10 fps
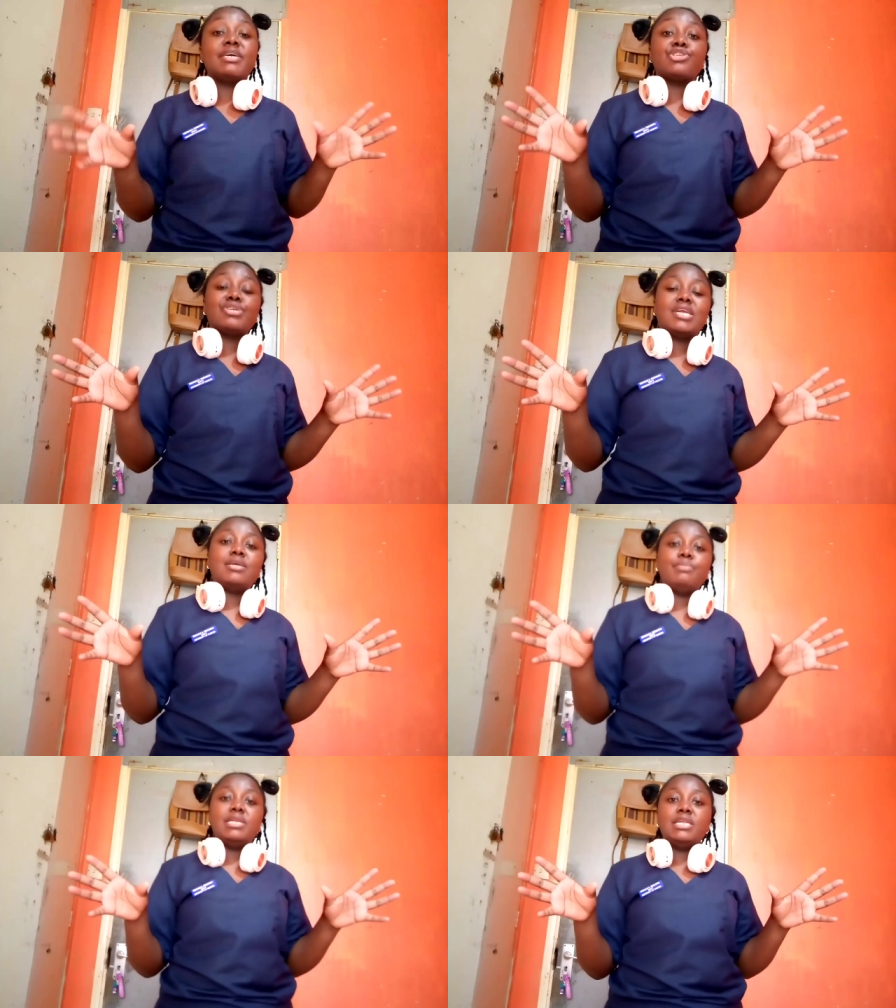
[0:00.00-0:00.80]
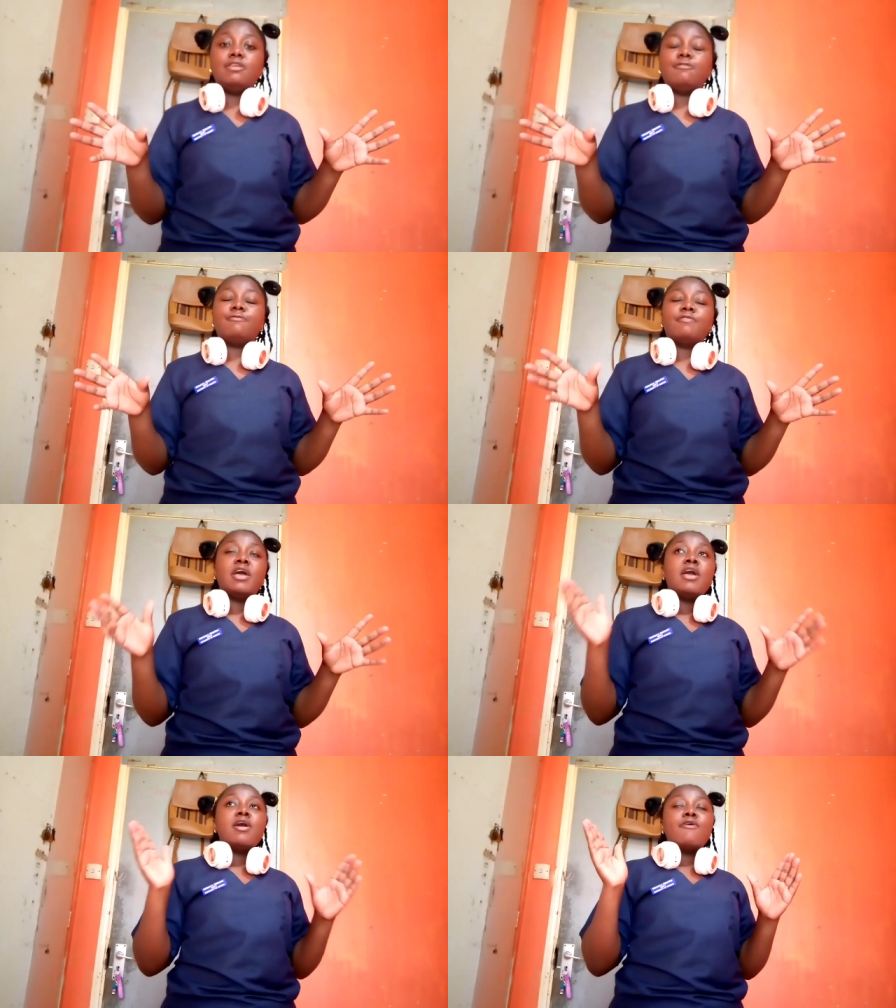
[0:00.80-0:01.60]
Personally believe
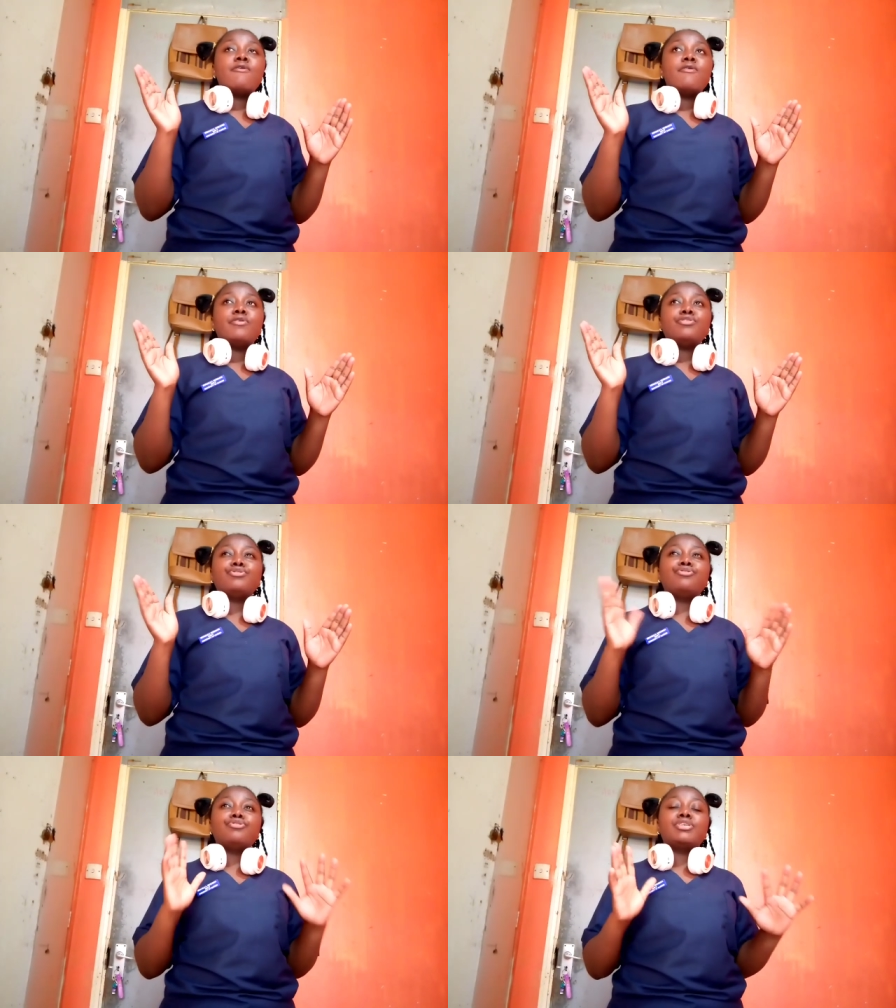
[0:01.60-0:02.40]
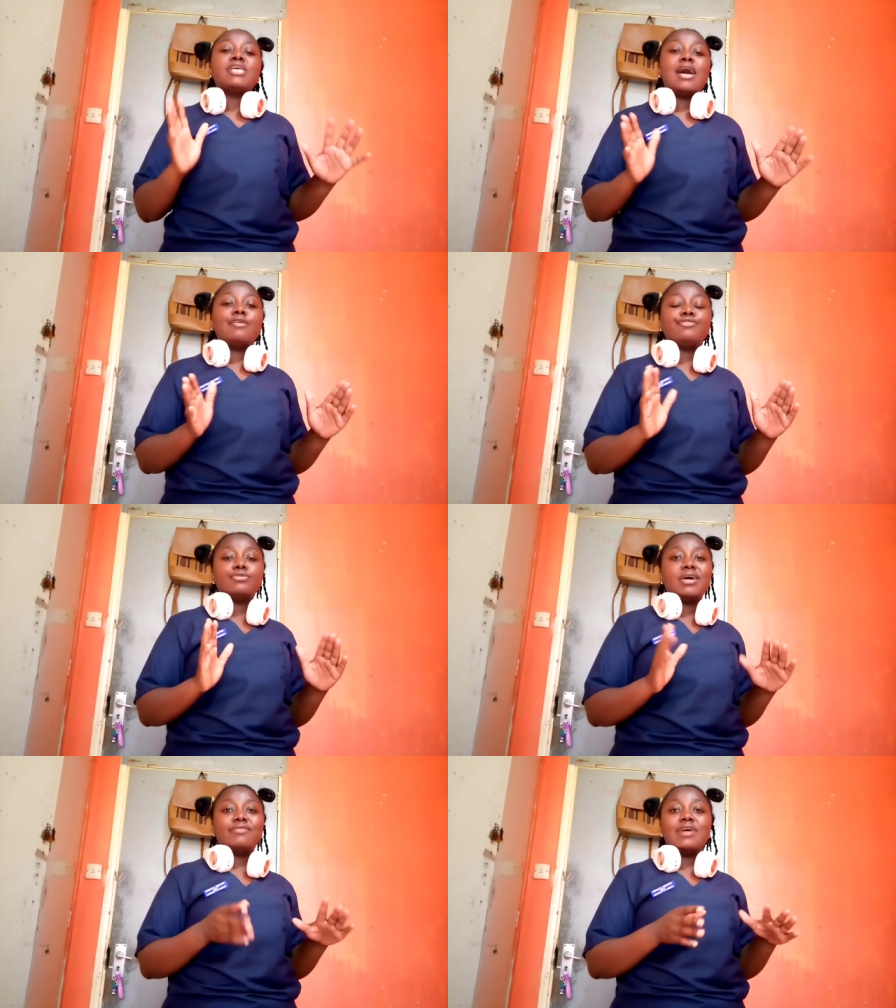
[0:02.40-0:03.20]
you do not have
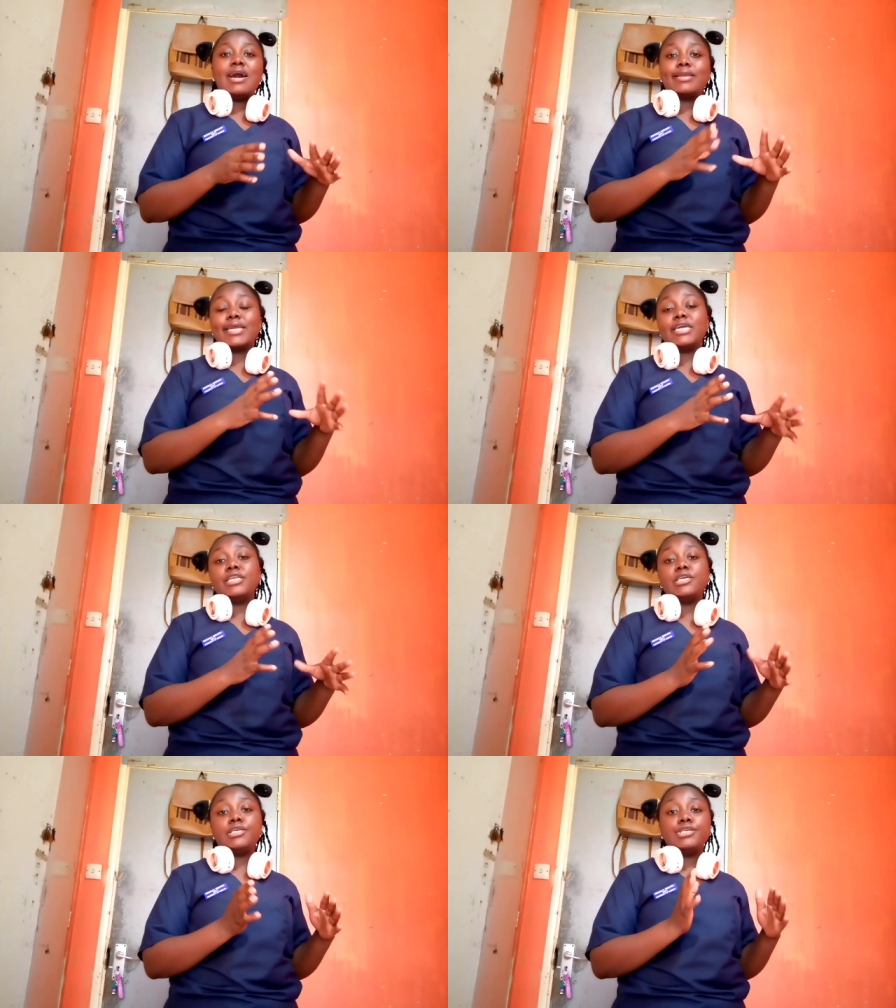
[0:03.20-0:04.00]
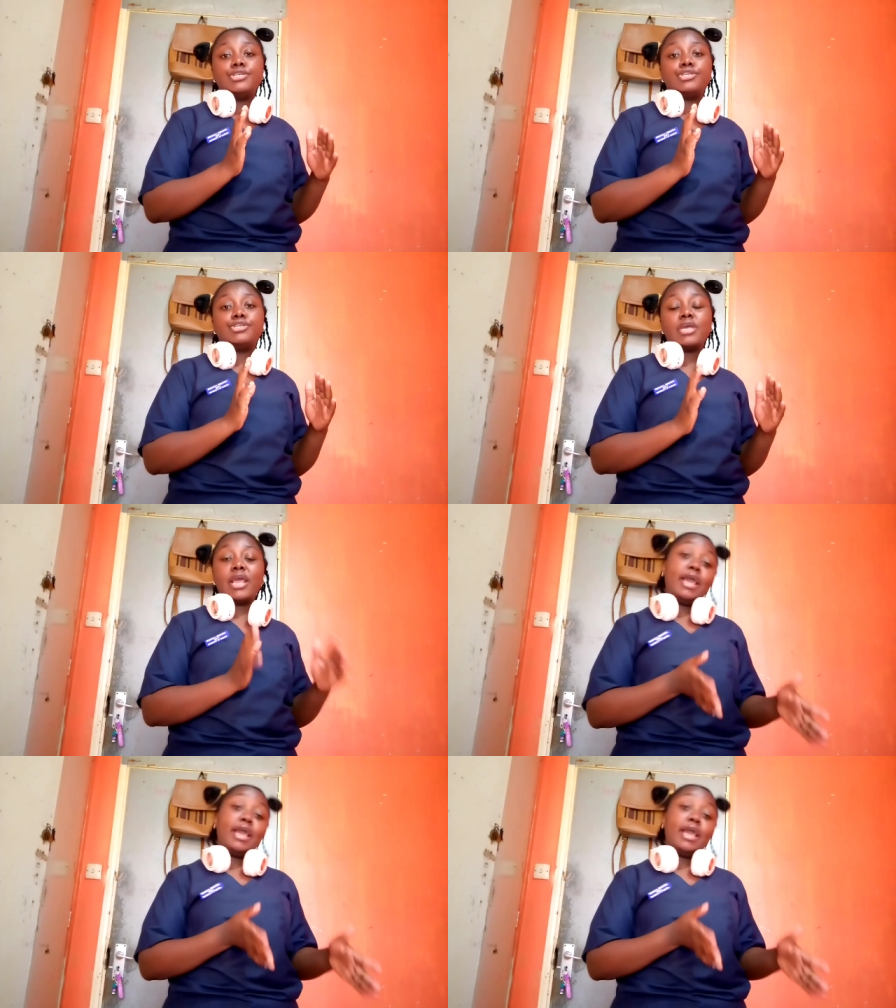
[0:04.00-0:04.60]
to have a 9-inch